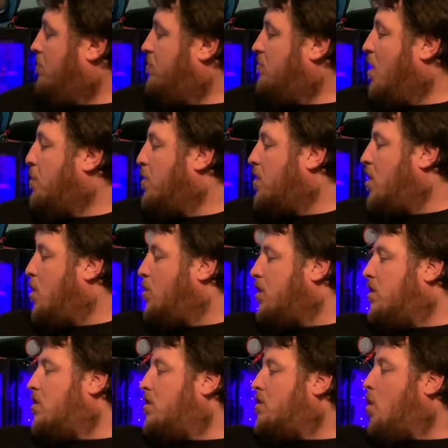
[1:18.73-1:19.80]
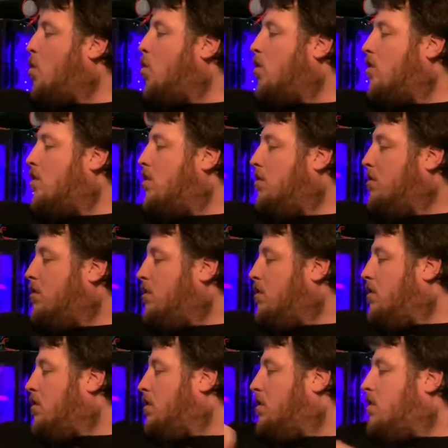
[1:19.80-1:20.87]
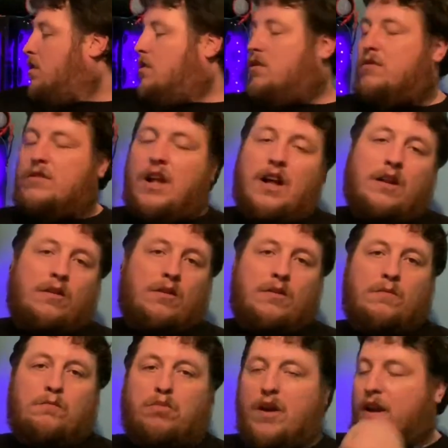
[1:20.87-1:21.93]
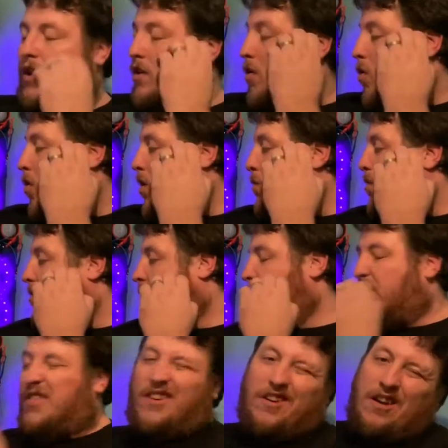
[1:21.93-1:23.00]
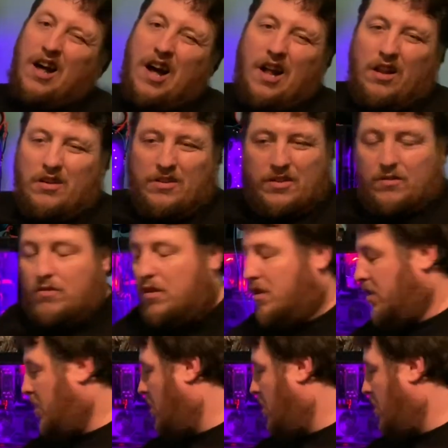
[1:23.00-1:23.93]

Rubber coated cord. It's not a braided cord, but for $30 you really